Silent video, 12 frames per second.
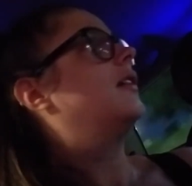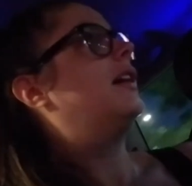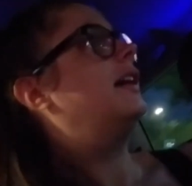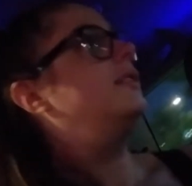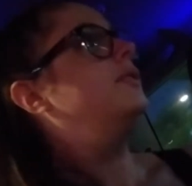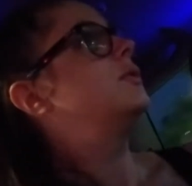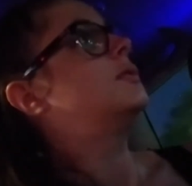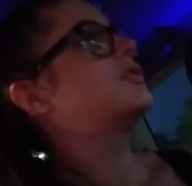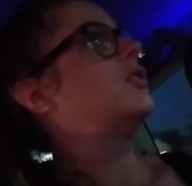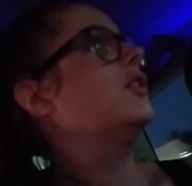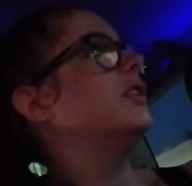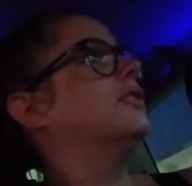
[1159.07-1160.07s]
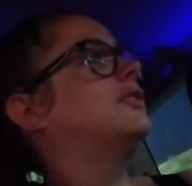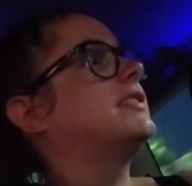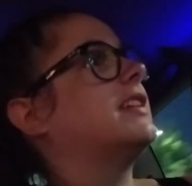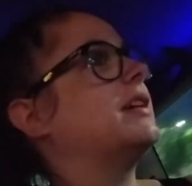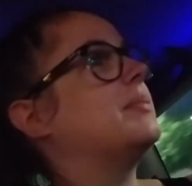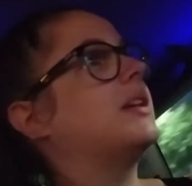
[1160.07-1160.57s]
I don't know what's going on
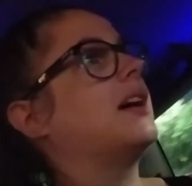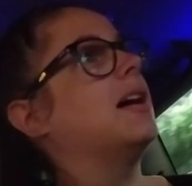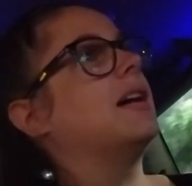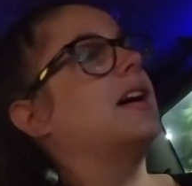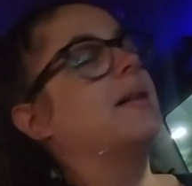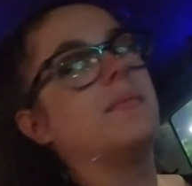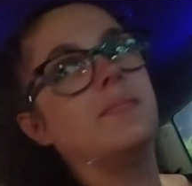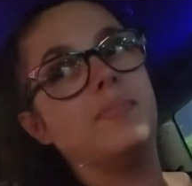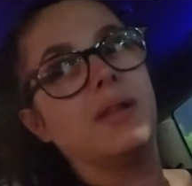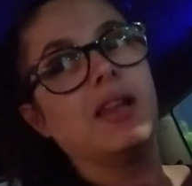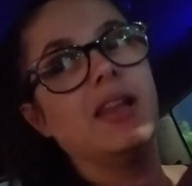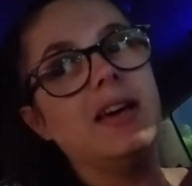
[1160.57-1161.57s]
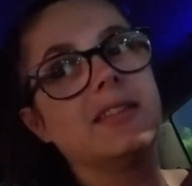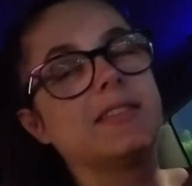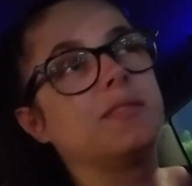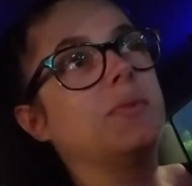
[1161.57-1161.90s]
today, but I am blessed